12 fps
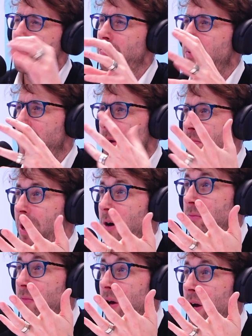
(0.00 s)
probably
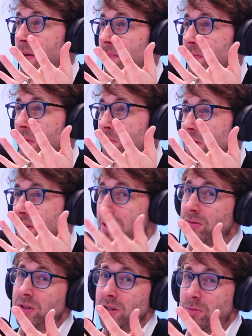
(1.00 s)
about
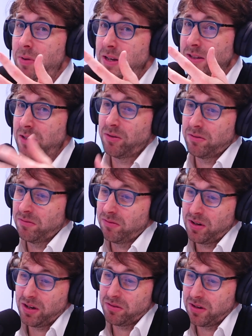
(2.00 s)
perception is based
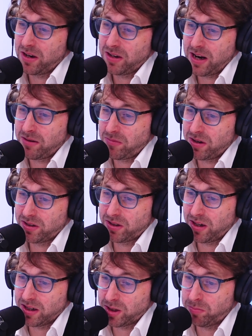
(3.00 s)
on how
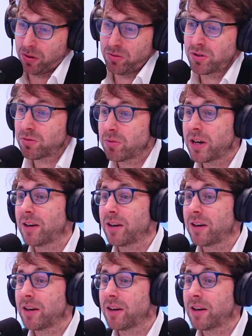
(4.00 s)
much exposure we